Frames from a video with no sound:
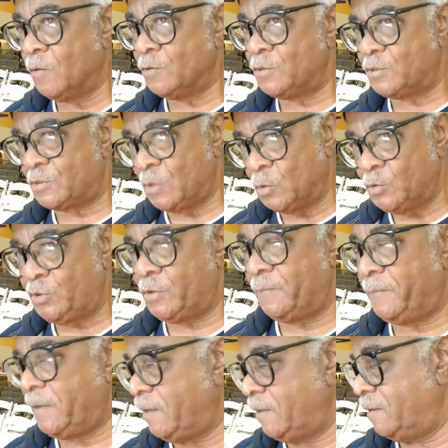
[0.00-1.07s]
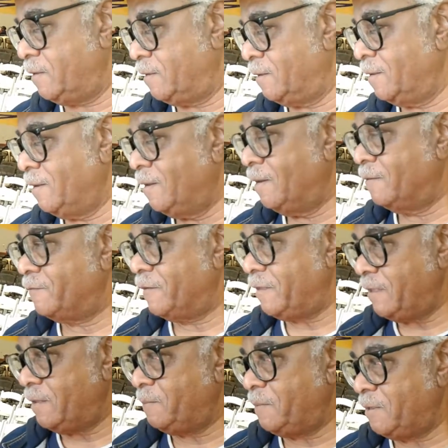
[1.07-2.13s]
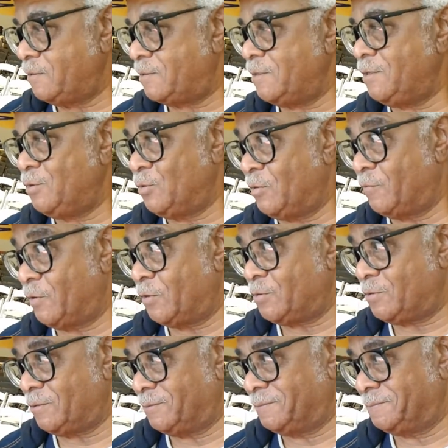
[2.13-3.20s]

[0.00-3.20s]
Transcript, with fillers: social media for NBC Universal.